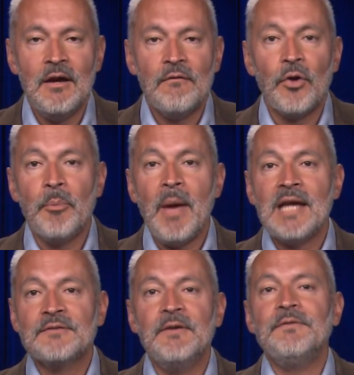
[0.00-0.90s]
For the
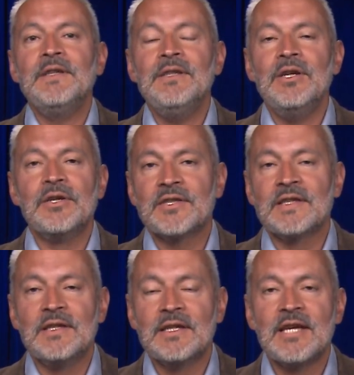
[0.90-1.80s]
past 15 years
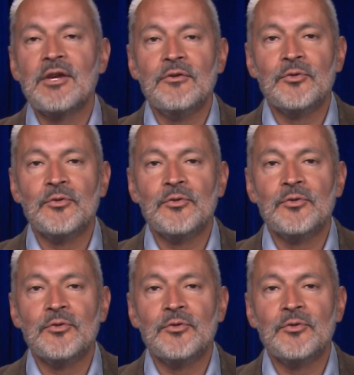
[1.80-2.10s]
as the executive